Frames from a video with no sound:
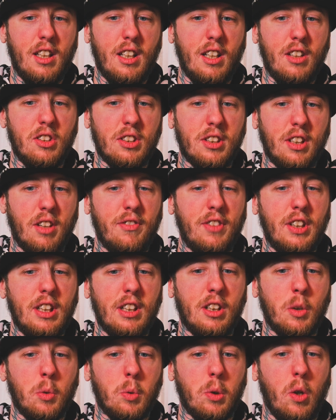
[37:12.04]
I feel
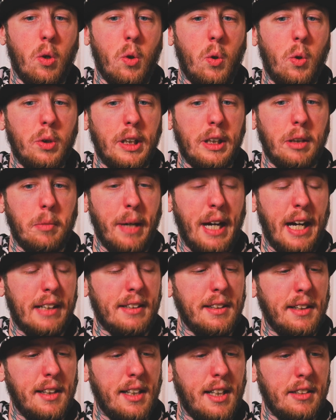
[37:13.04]
like you were holding
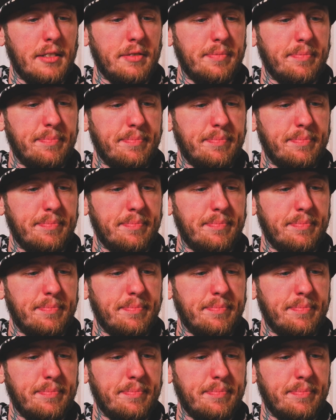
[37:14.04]
back a lot